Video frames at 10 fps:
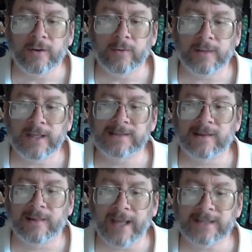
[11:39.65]
or at least
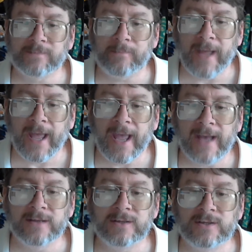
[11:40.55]
less
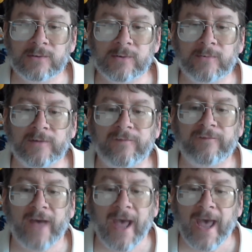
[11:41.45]
bad, and do it with
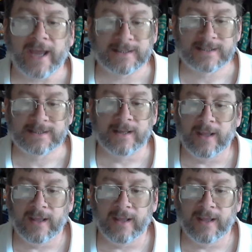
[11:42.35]
facts.